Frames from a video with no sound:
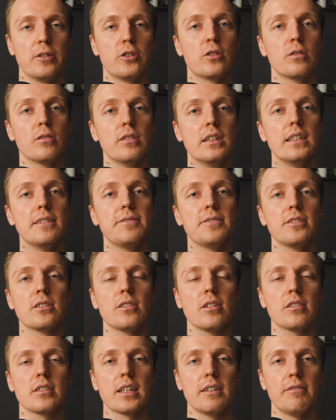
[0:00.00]
Sure, if you
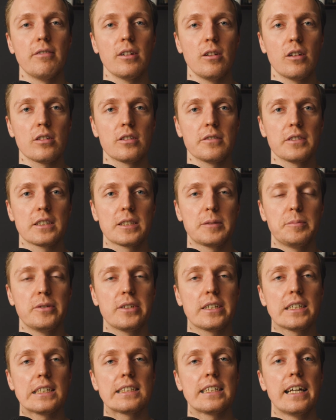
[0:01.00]
don't have a lot of
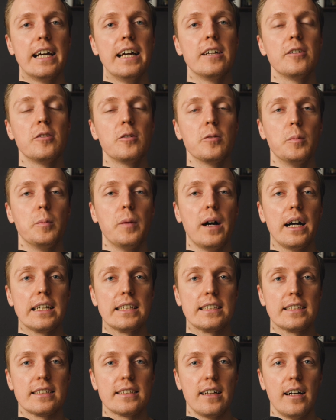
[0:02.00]
experience, you
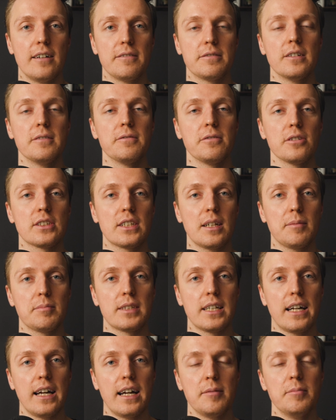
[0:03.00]
might suffer for some
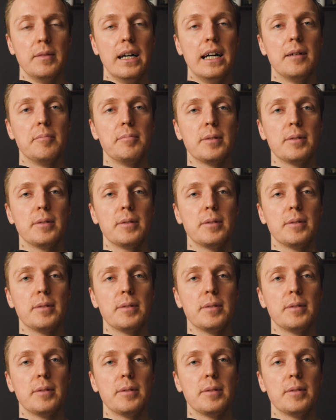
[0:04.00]
time,